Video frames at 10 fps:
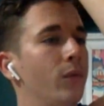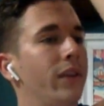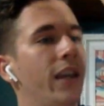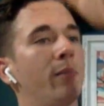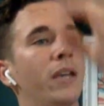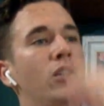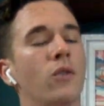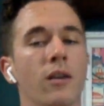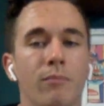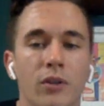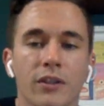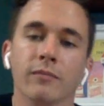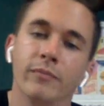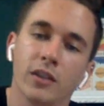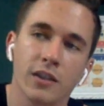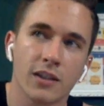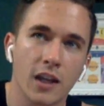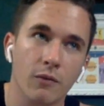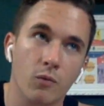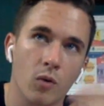with a Patreon person because it's
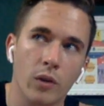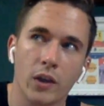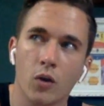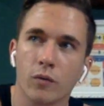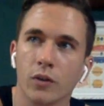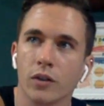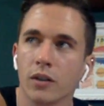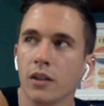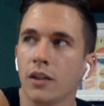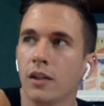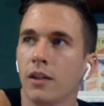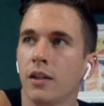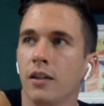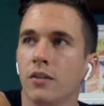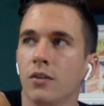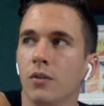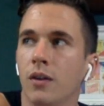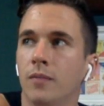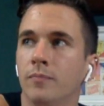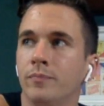kind of rolling over
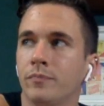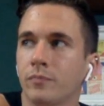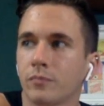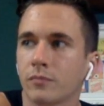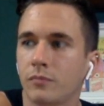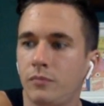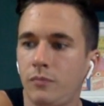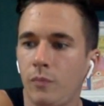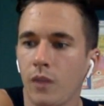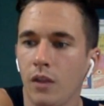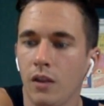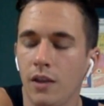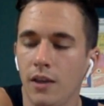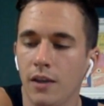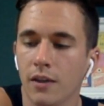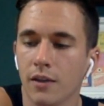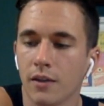into the